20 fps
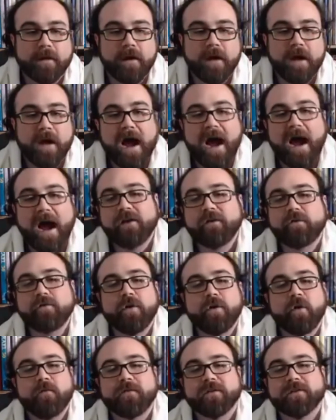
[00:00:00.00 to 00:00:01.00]
I don't
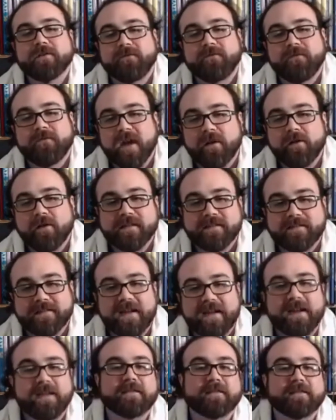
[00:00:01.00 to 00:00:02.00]
know if it's fair to
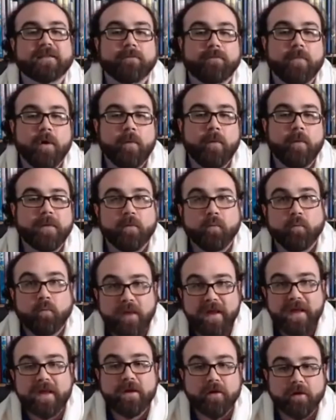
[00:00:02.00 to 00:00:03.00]
say that the moment
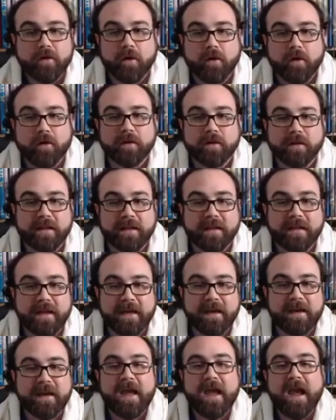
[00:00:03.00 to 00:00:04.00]
we are currently
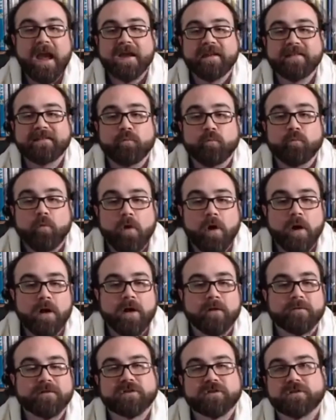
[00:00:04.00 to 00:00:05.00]
in is one
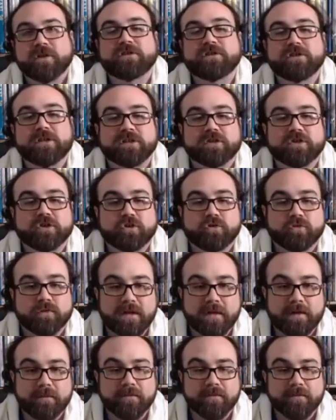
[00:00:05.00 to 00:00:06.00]
of such
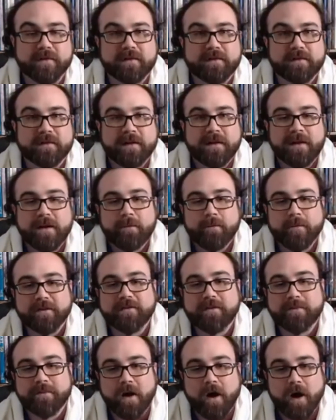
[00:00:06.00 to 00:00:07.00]
extremes. But
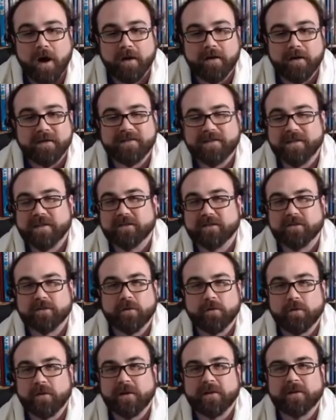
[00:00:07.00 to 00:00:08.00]
to be honest, these
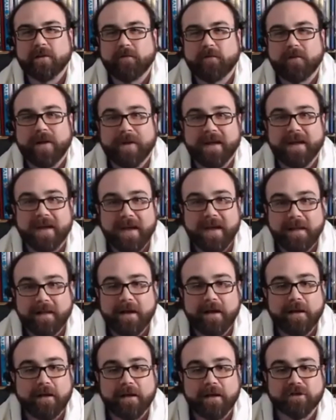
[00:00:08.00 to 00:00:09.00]
stories of Rabbi
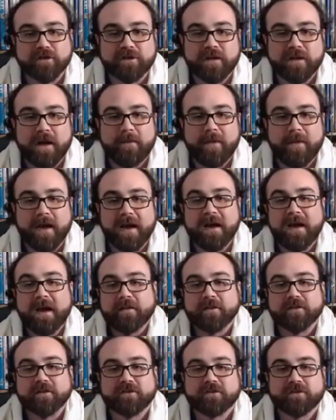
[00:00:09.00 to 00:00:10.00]
Hillel and Shammai,
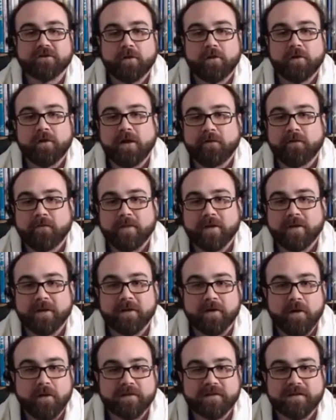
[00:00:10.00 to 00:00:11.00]
this story of Rabbi
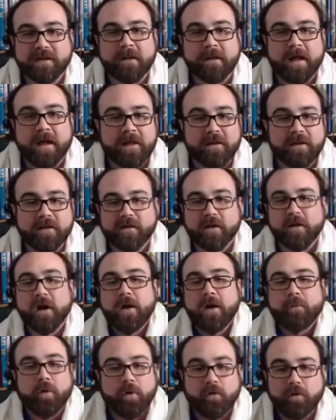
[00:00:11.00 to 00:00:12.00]
Yossi and Elazar
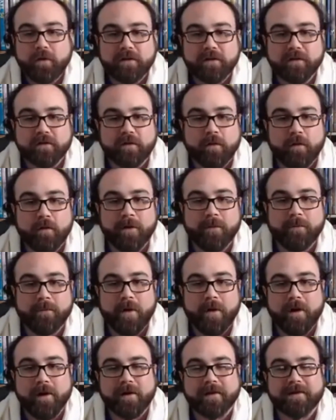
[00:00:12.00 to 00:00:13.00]
pulling the Torah
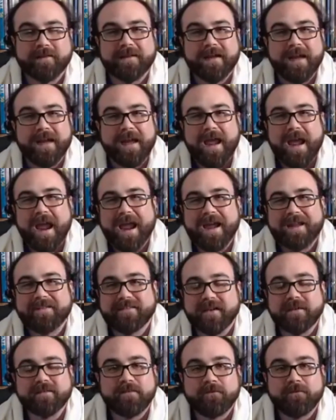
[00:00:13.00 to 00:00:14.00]
apart, it
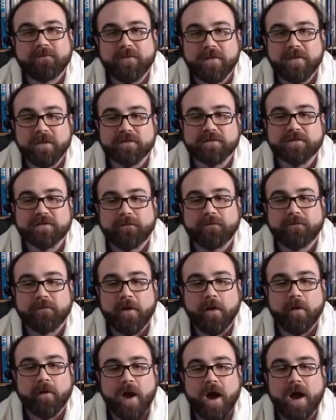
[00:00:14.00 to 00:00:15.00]
doesn't feel so
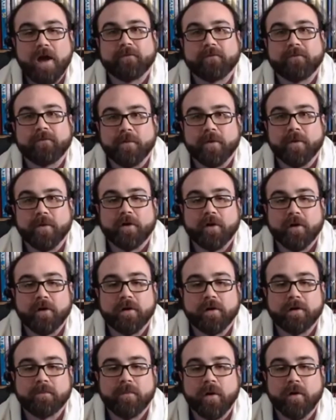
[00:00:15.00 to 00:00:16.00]
far off from our
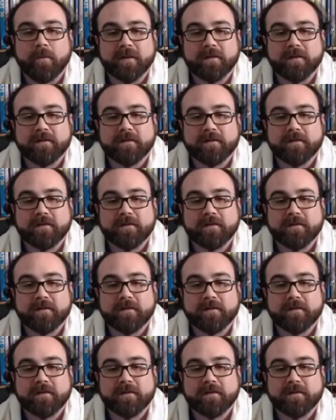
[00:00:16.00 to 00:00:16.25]
current moment.